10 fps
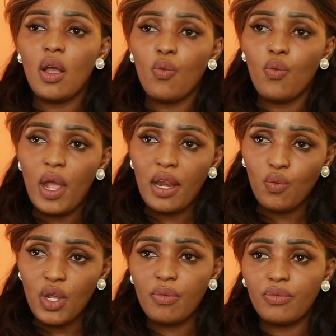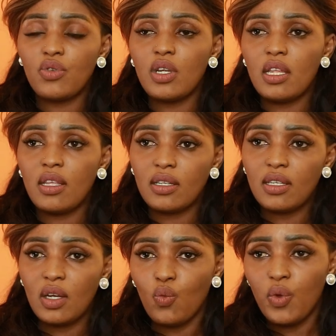when we come together,
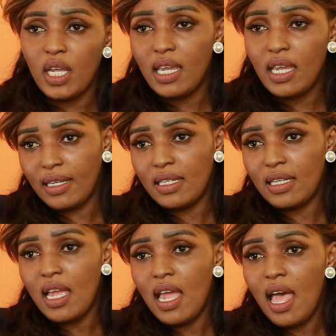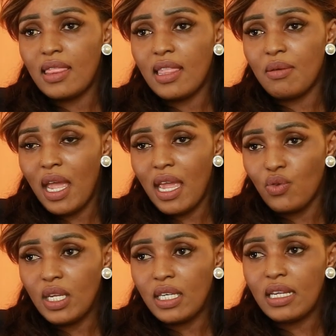then we get. And then by
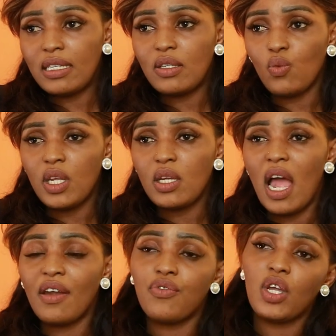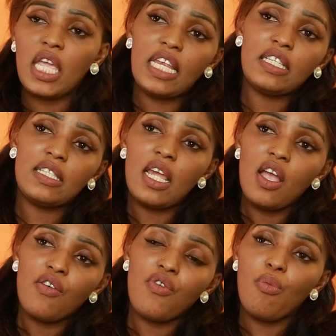doing that, we advocate
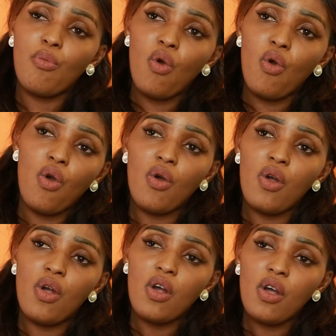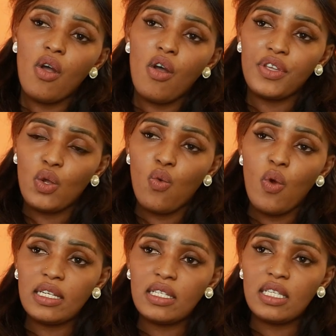for more of
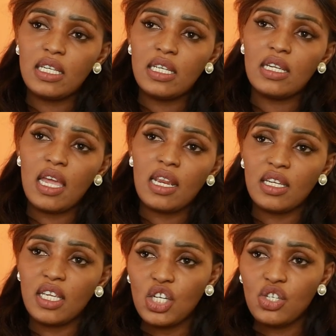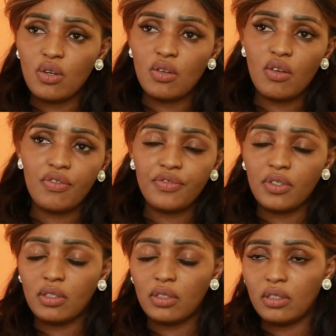equality, eradication of
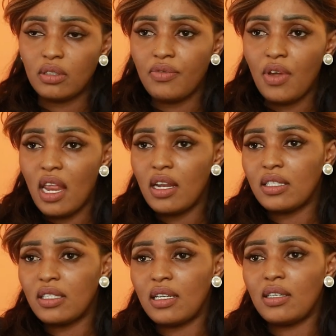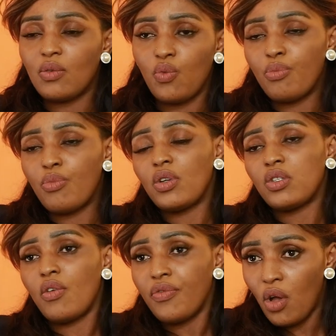violence that most
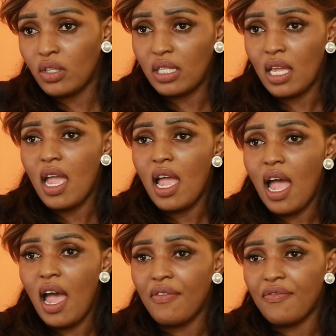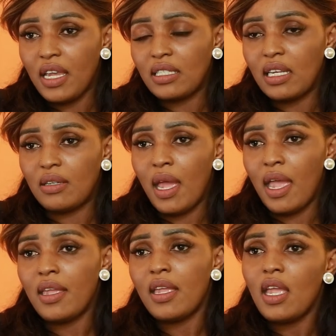of us are affected
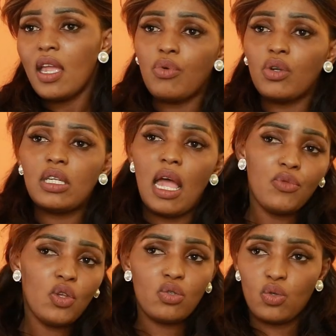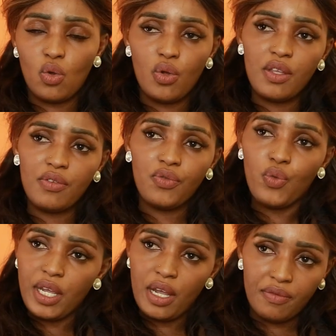by. But I'm not sure if
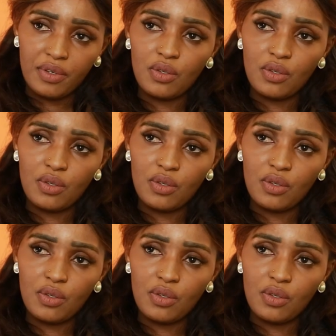we have it